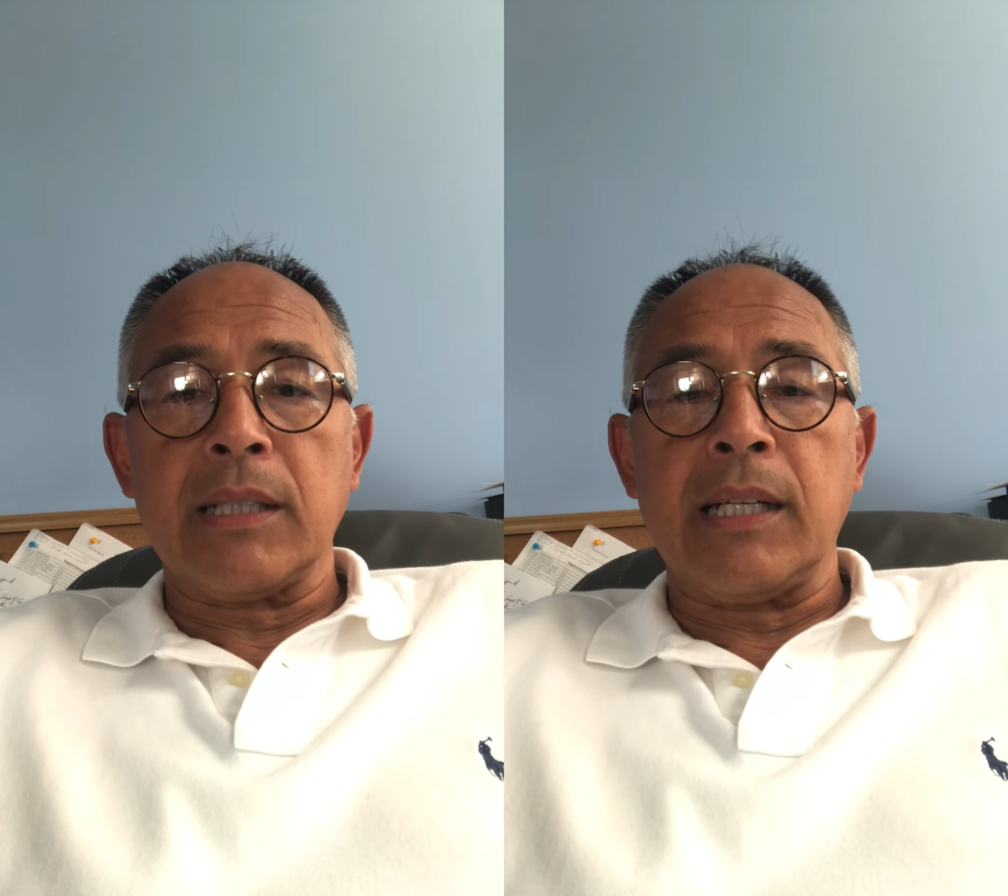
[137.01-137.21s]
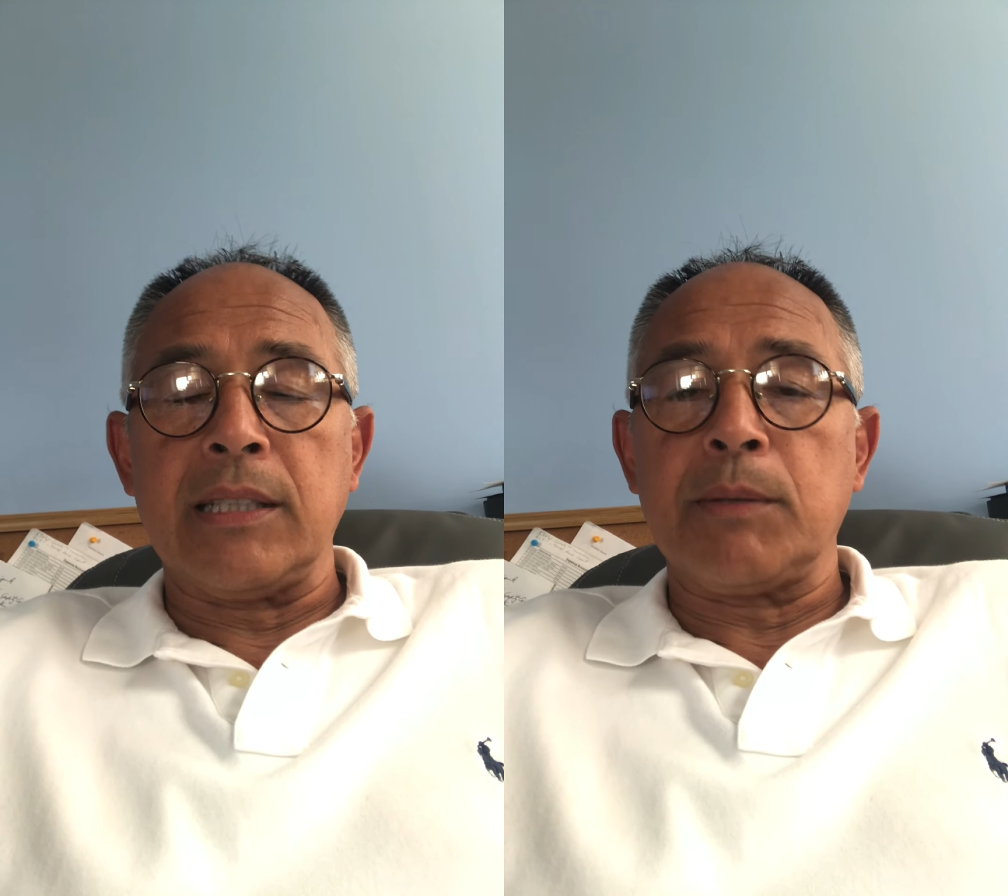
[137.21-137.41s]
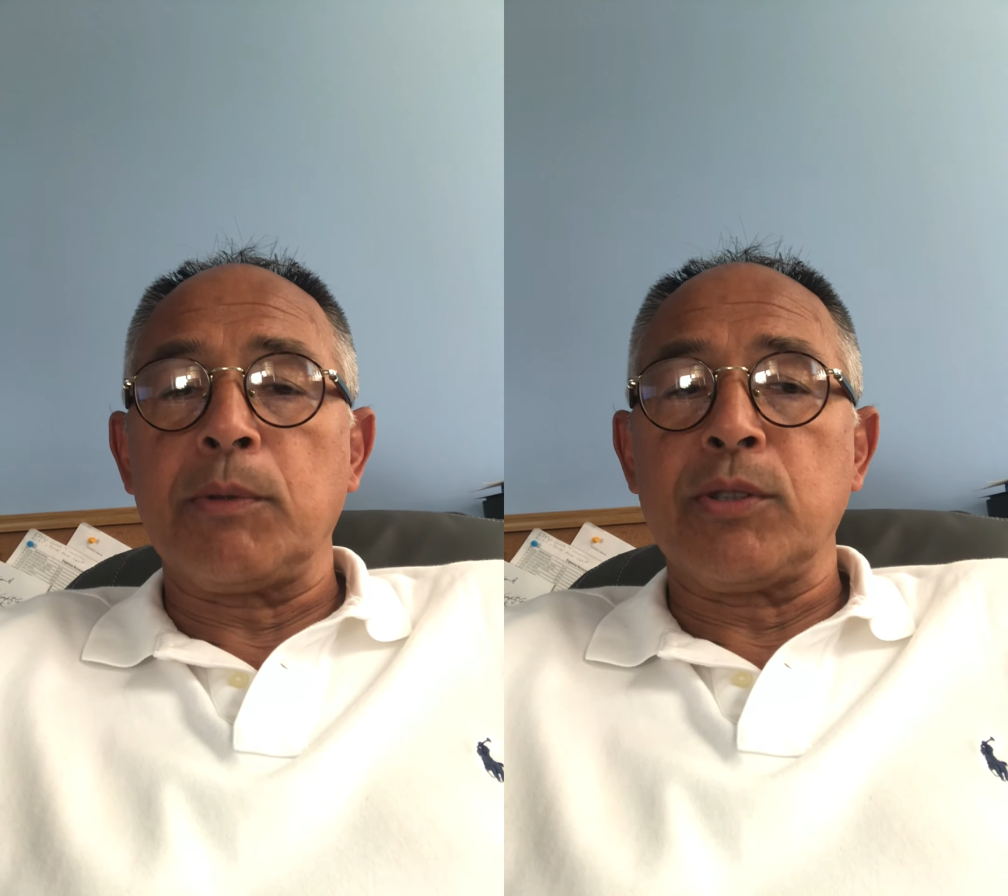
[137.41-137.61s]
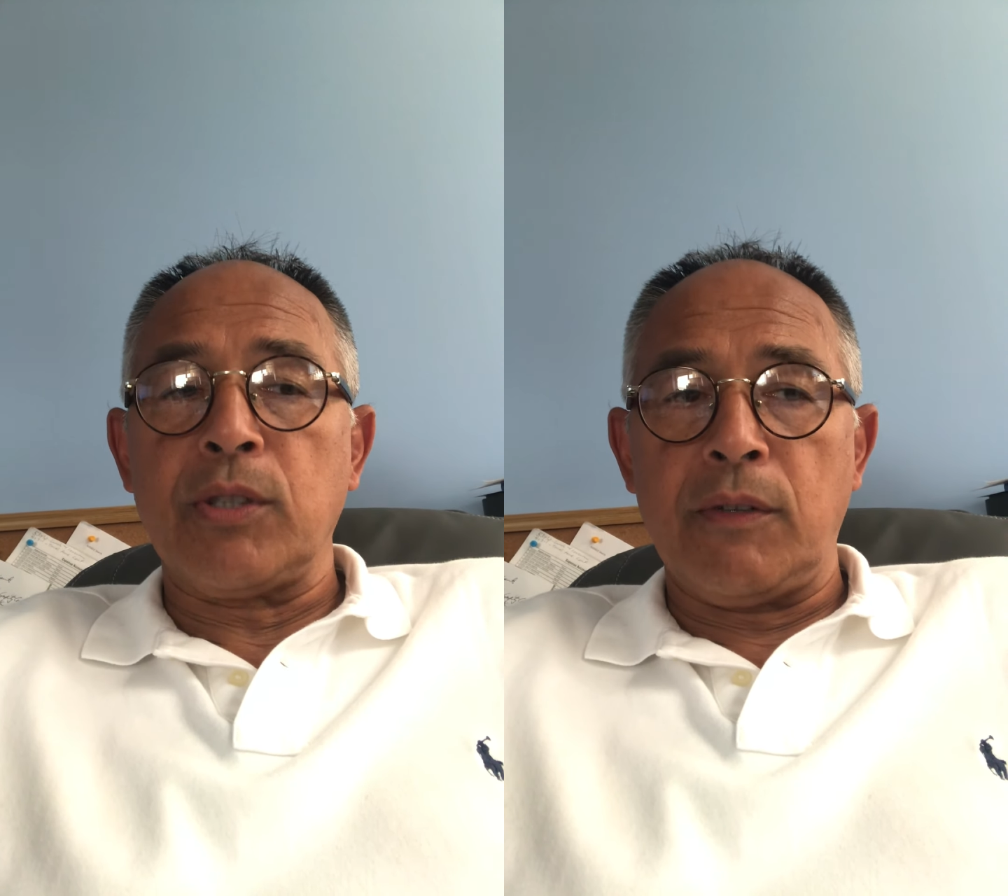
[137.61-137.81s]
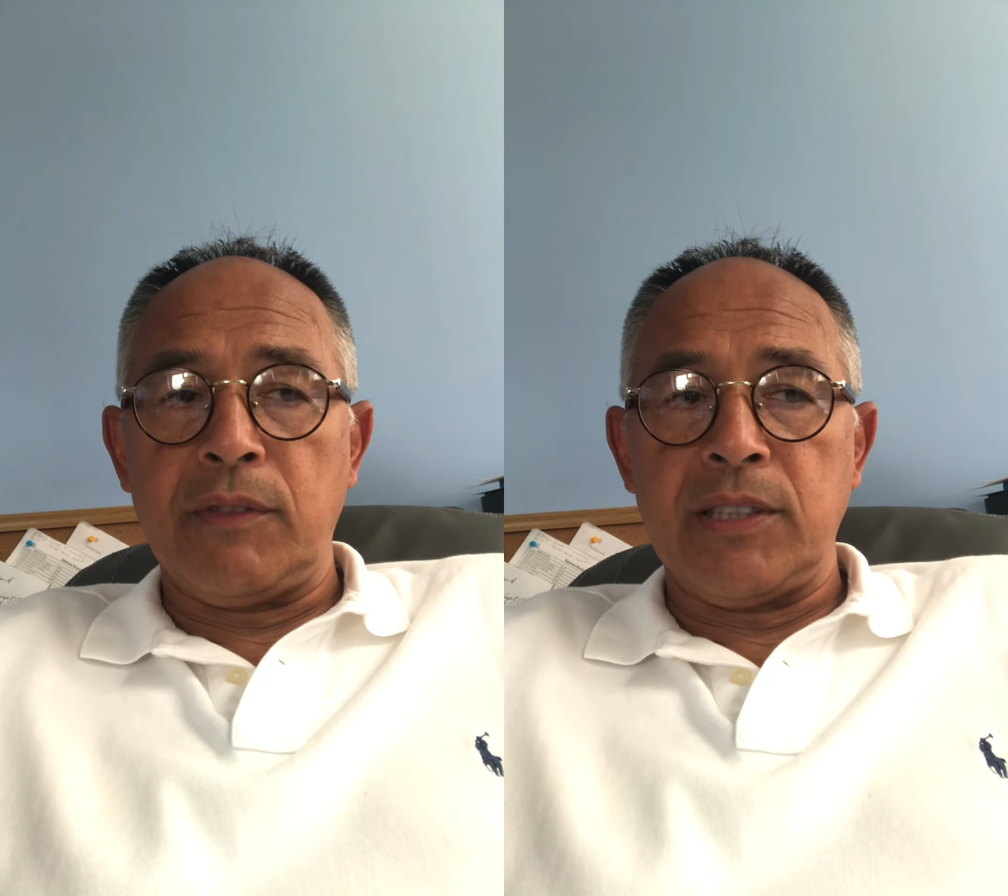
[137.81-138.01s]
customer
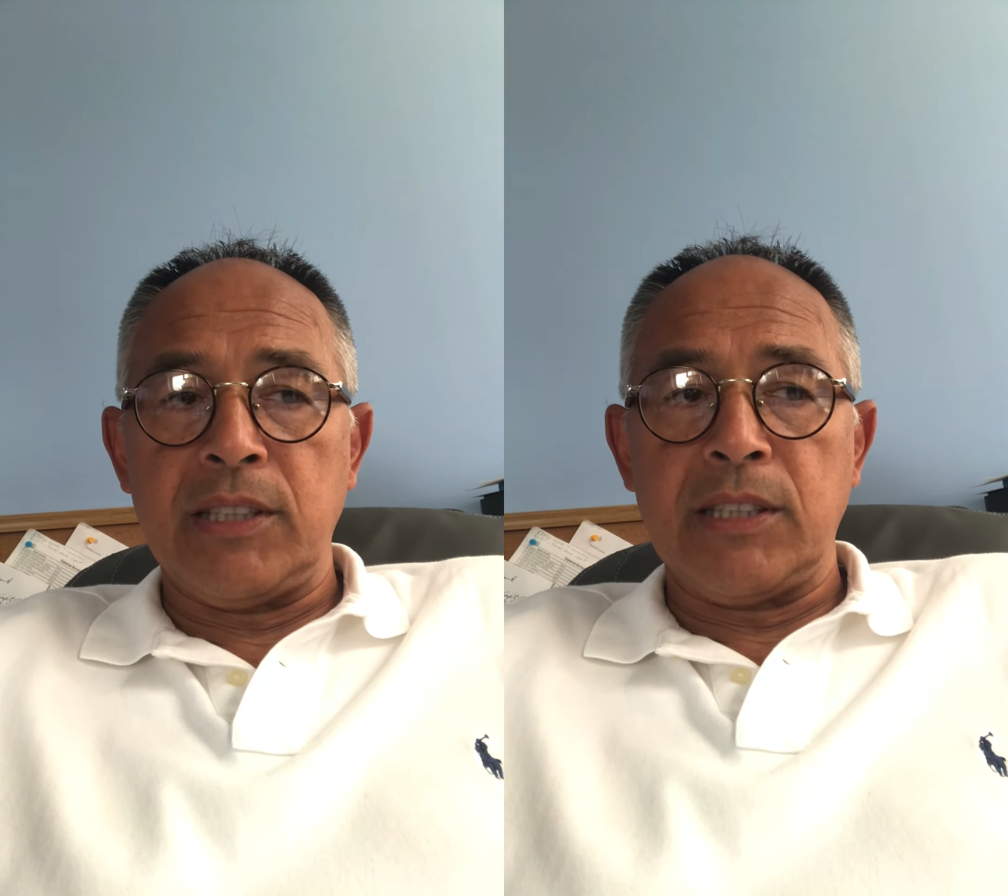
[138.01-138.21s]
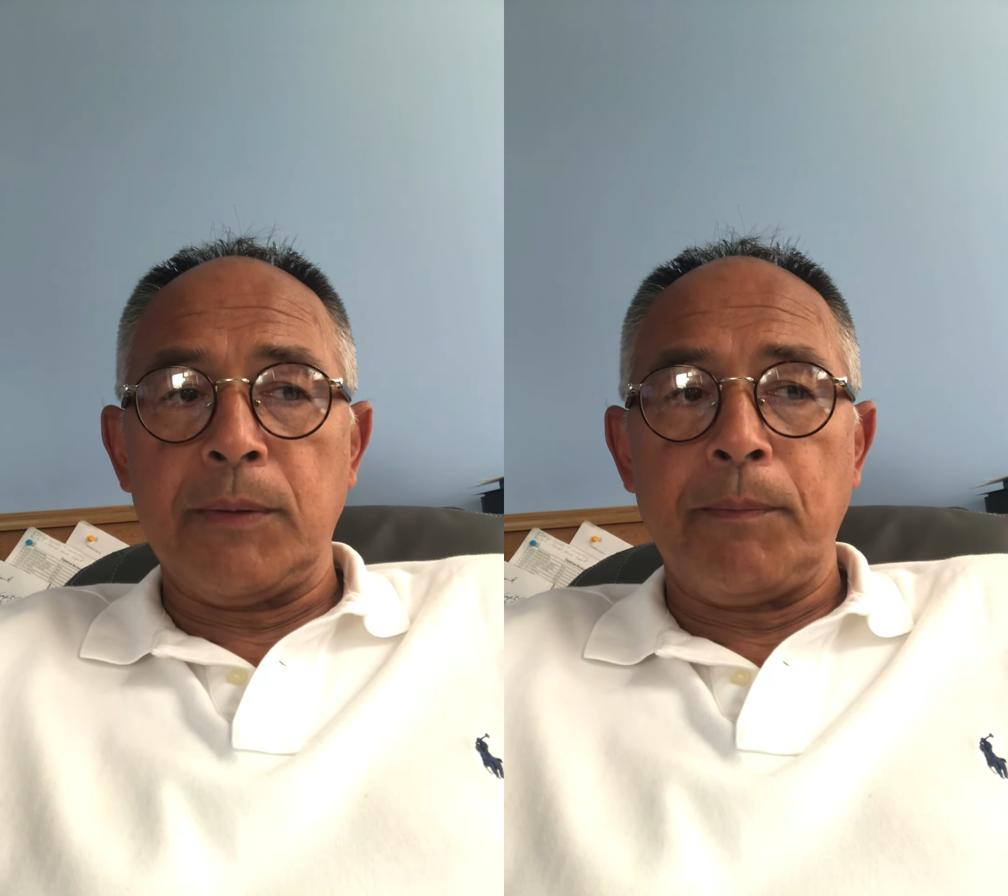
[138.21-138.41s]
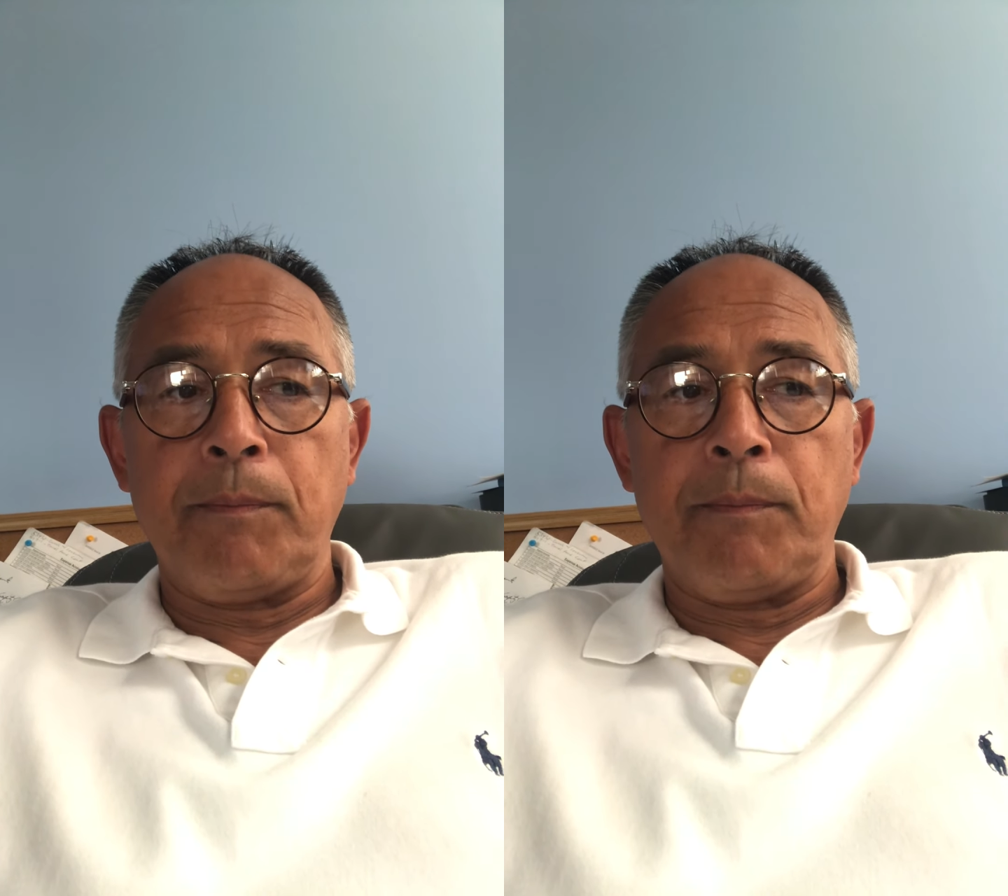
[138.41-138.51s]
services.